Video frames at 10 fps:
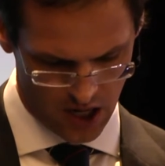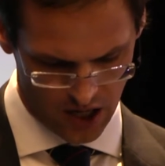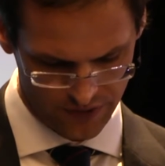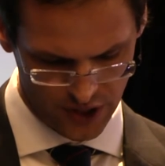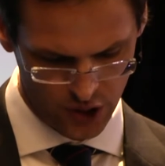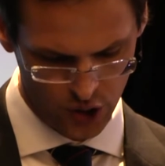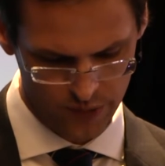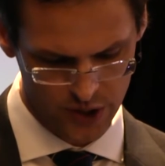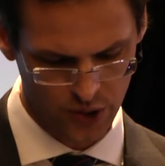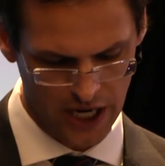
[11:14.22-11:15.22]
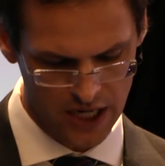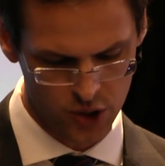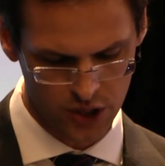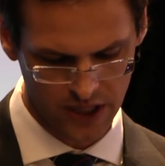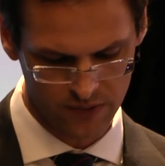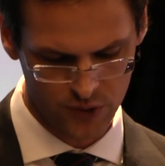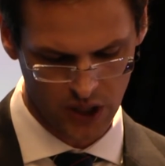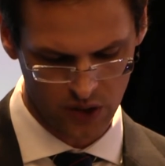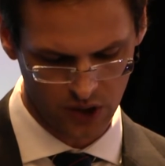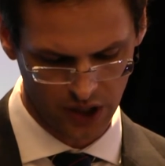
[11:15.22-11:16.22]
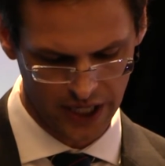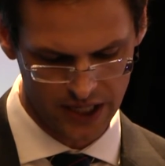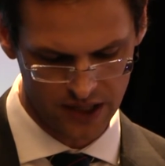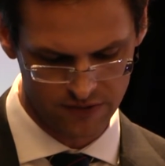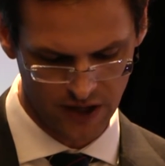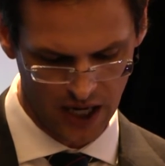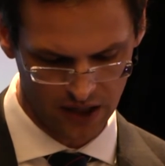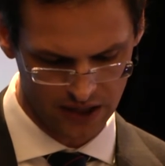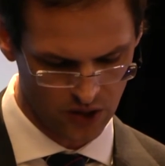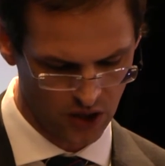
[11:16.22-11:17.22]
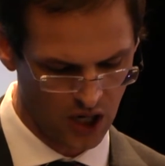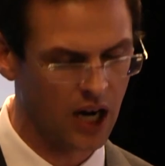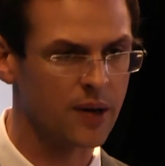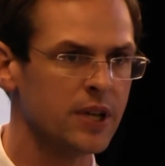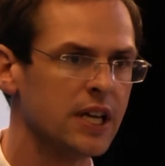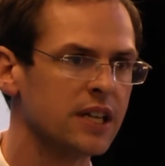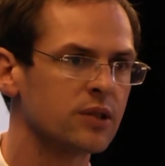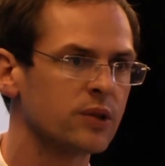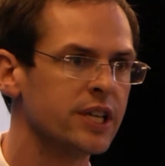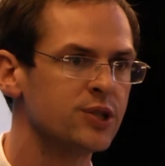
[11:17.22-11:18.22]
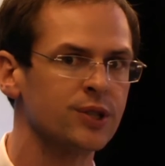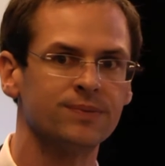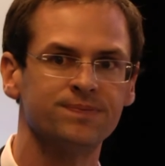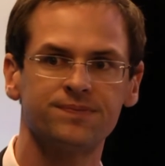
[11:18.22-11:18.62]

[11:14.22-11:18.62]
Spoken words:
of the human tragedy of drug-related violent crime in the region.